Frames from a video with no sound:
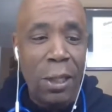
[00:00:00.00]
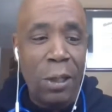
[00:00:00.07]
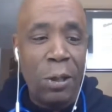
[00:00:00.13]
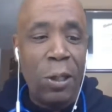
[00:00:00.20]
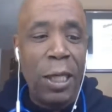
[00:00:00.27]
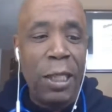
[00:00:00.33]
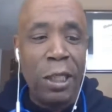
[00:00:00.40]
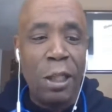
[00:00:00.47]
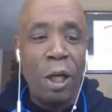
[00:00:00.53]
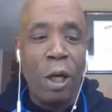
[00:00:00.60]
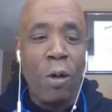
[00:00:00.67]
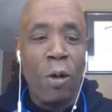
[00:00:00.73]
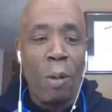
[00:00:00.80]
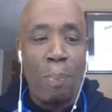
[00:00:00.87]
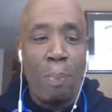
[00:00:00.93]
You need to
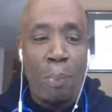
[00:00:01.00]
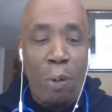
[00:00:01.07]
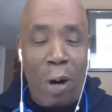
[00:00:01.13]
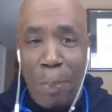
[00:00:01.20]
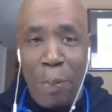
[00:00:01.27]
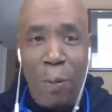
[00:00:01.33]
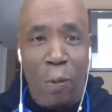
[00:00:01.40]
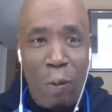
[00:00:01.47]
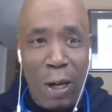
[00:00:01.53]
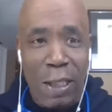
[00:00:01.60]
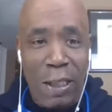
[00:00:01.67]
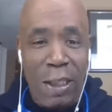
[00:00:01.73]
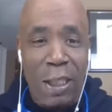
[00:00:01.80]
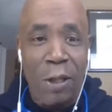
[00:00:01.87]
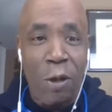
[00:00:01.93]
know the
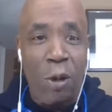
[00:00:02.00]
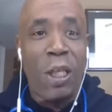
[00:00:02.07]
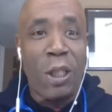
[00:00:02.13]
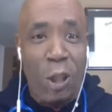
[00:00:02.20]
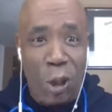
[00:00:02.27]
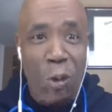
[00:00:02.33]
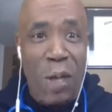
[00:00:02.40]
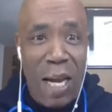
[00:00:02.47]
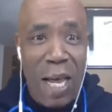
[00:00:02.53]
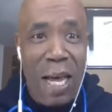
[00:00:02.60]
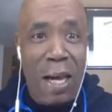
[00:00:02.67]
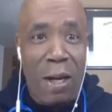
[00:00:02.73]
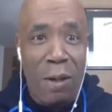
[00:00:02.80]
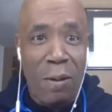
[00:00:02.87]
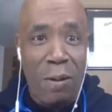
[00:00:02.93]
preparation you can do
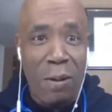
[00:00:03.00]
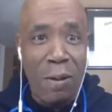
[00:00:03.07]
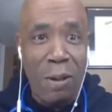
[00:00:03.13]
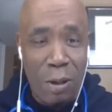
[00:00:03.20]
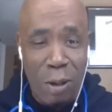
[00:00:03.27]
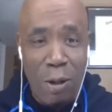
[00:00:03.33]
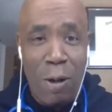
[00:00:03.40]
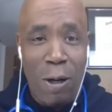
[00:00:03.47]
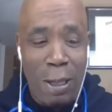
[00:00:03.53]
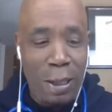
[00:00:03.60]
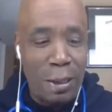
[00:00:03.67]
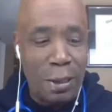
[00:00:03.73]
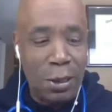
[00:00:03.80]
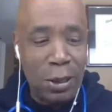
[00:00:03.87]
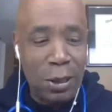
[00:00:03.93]
now, all right?